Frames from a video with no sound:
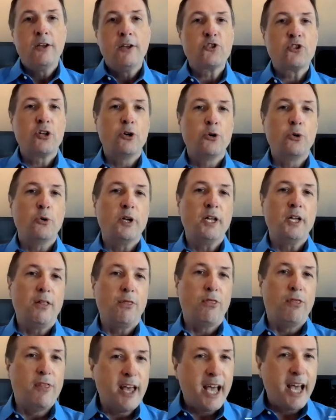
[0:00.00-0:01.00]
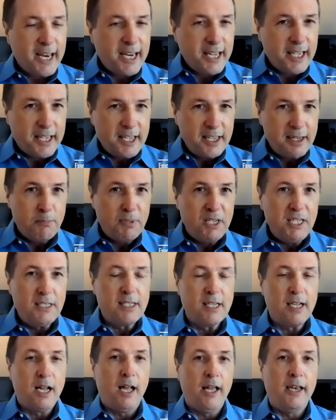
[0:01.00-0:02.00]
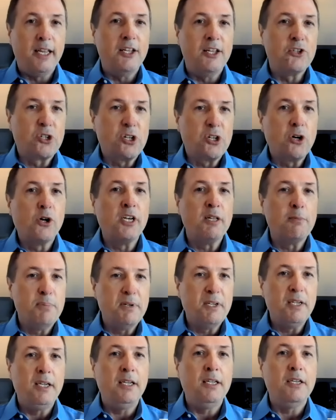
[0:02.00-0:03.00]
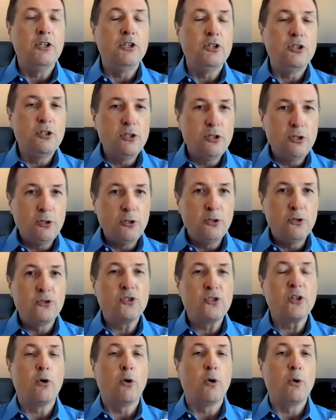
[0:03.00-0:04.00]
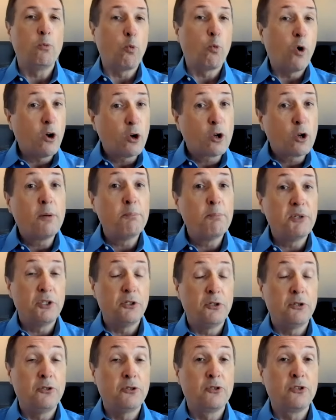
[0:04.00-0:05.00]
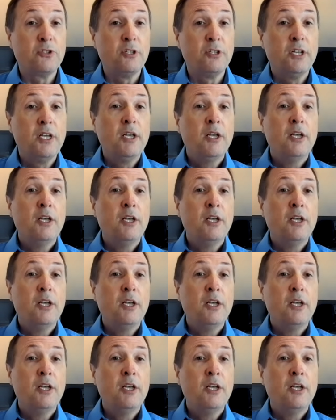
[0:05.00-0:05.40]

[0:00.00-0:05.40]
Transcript: So that it can be done is going to be news and welcome news